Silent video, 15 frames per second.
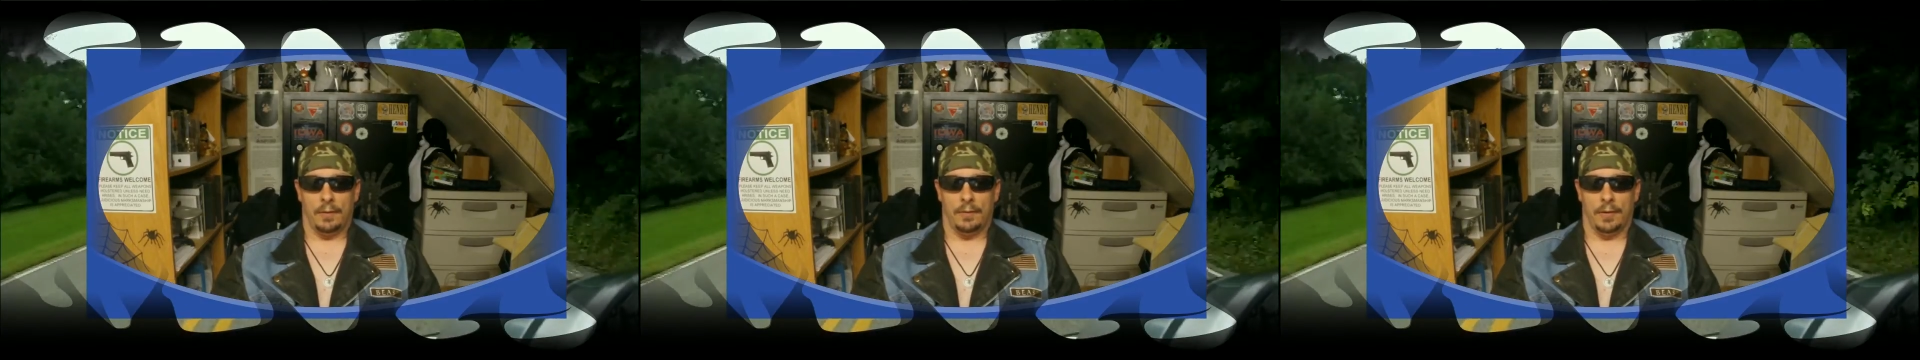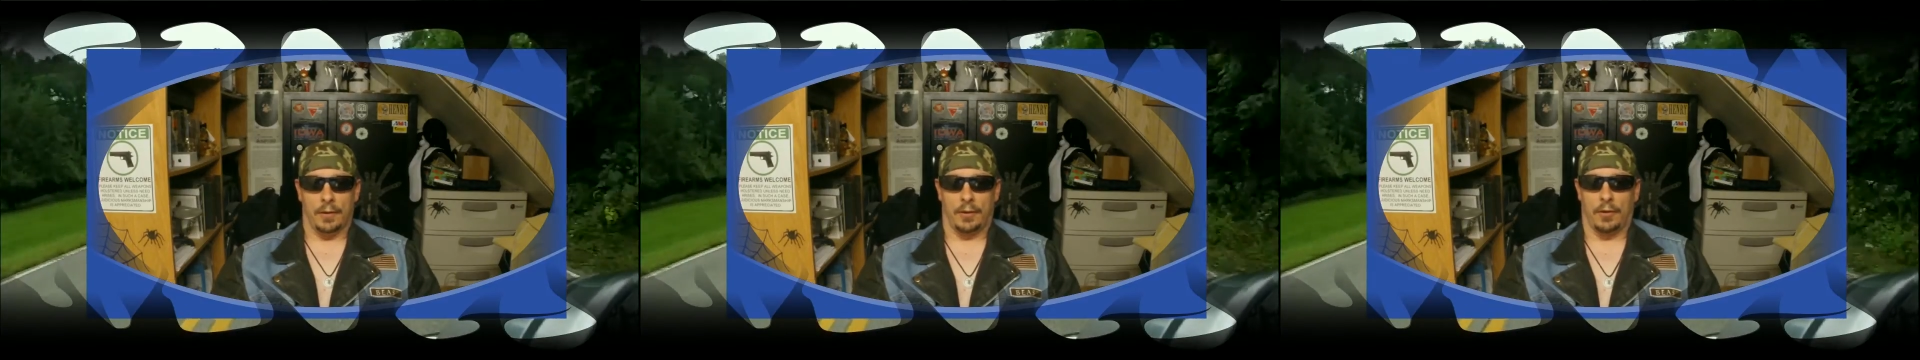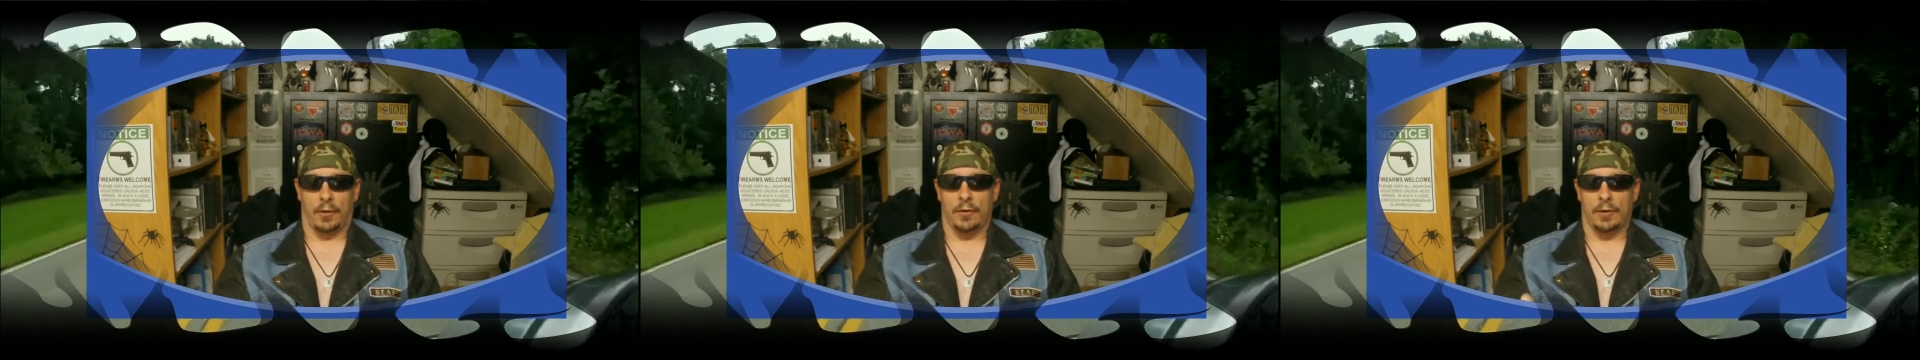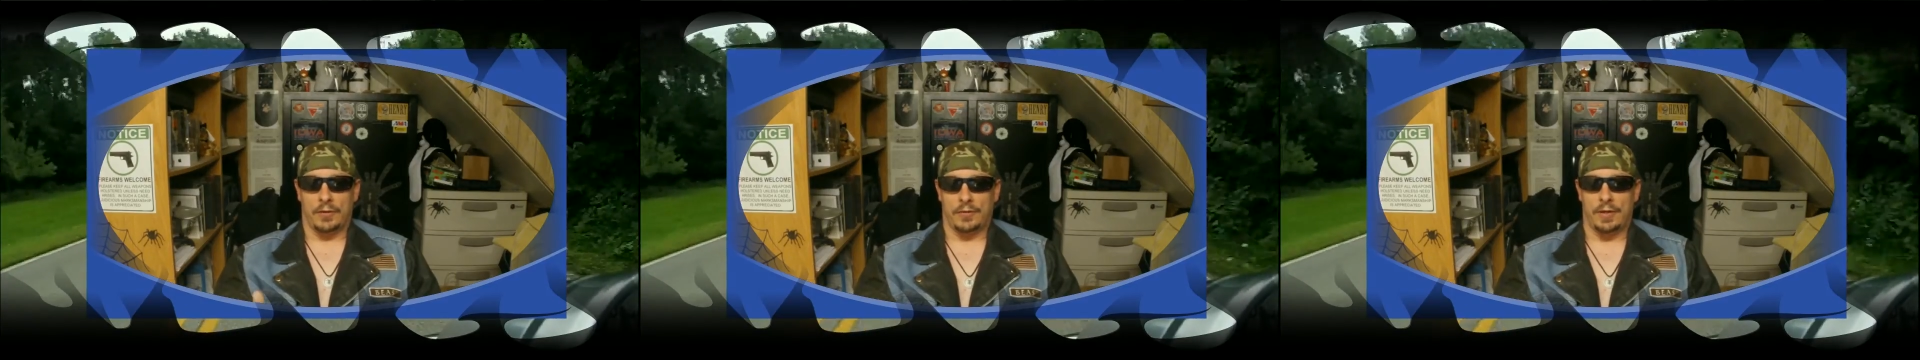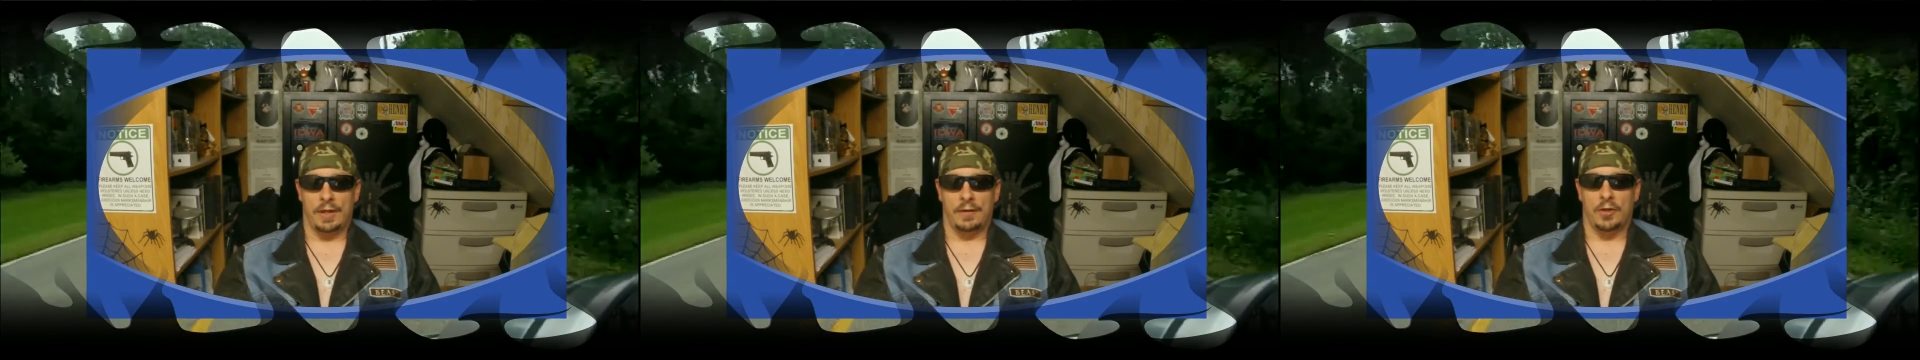the
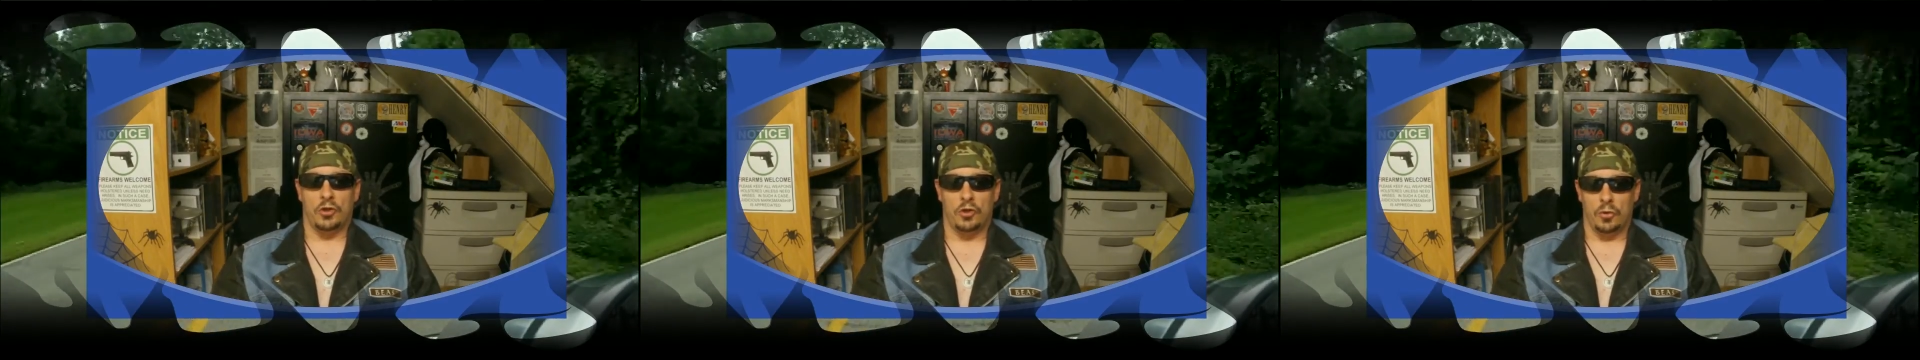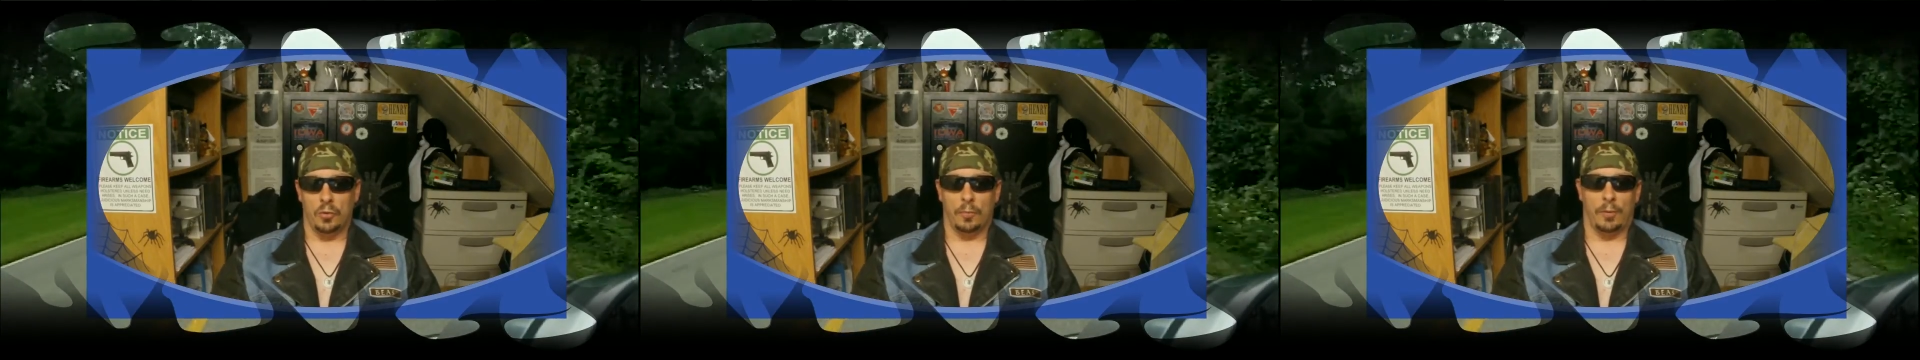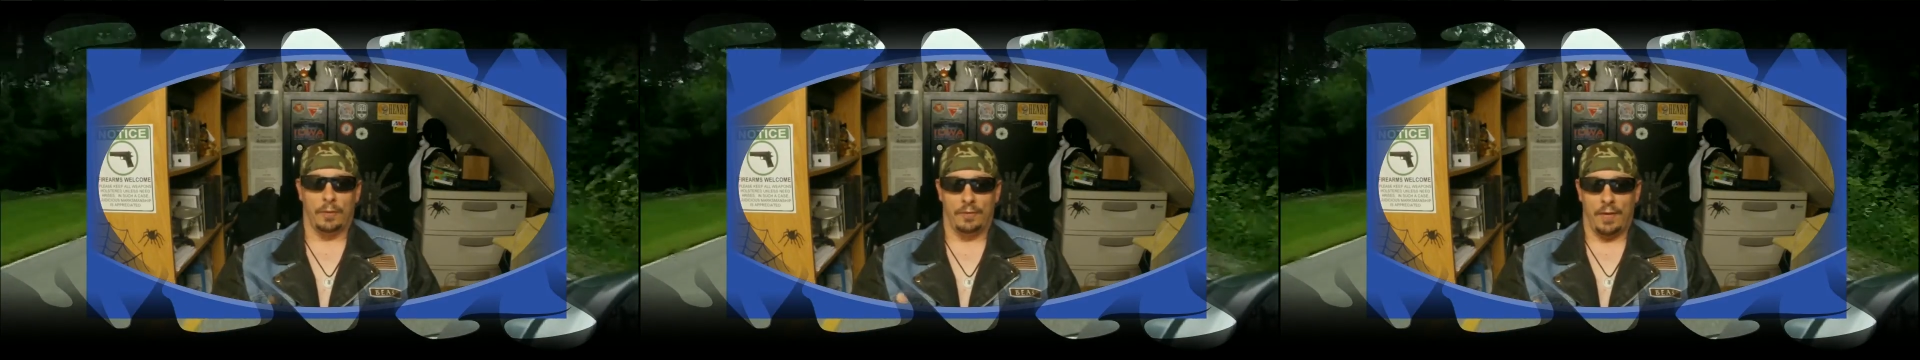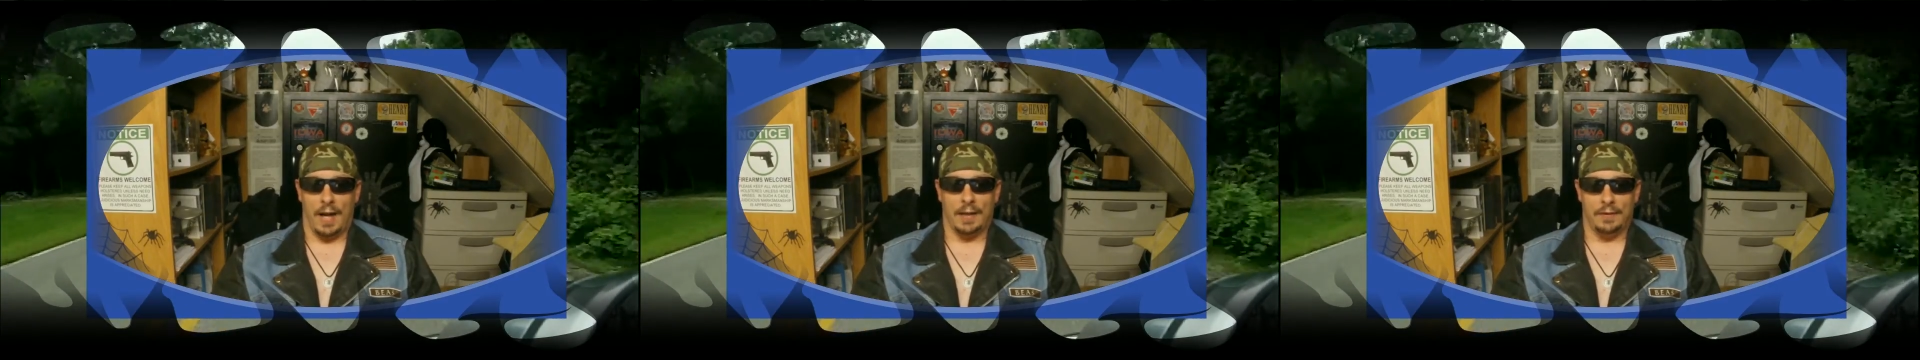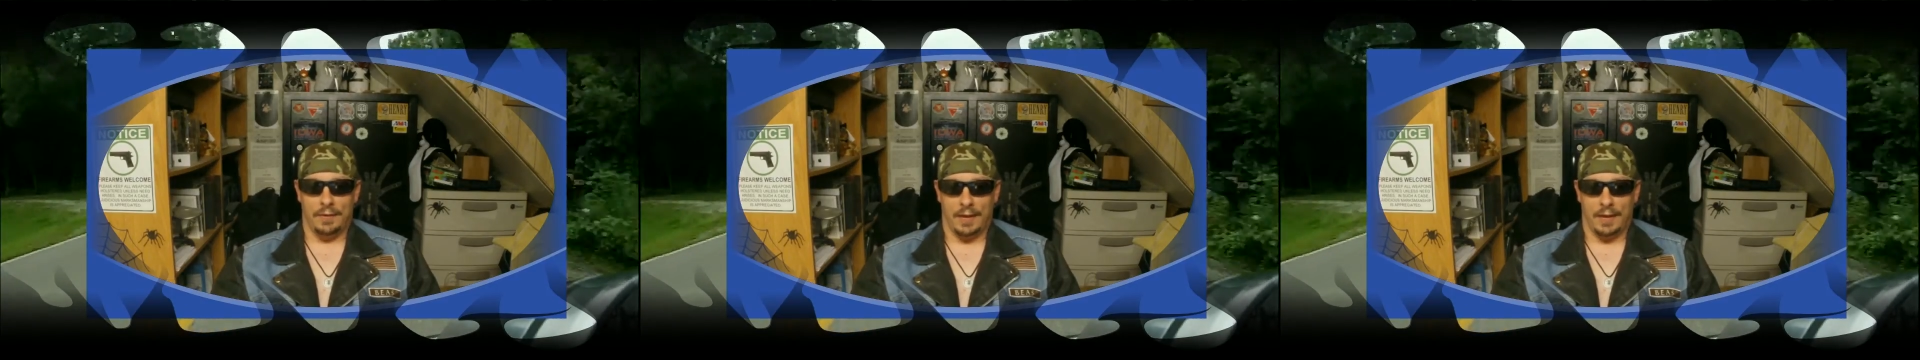courtesy that you provide